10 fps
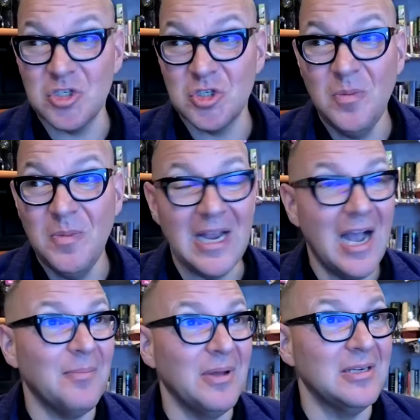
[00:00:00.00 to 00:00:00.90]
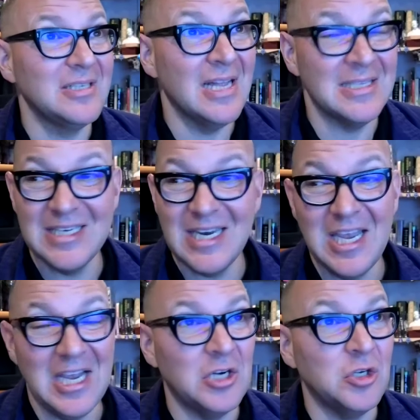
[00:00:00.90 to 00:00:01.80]
scooping up and, and
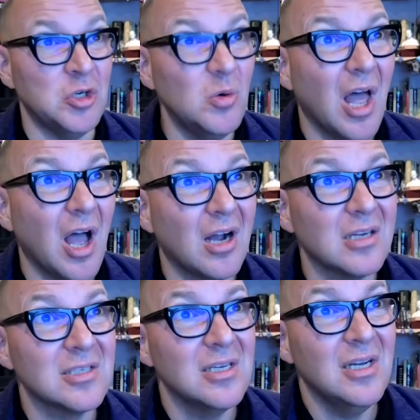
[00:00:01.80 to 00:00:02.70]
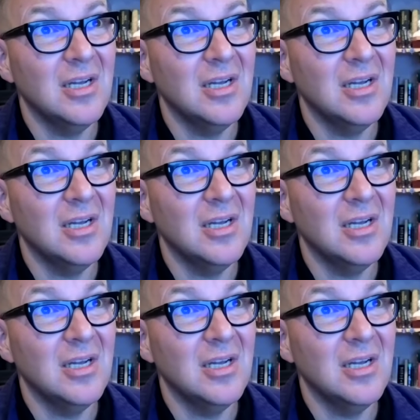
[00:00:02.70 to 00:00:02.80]
sticking in gulags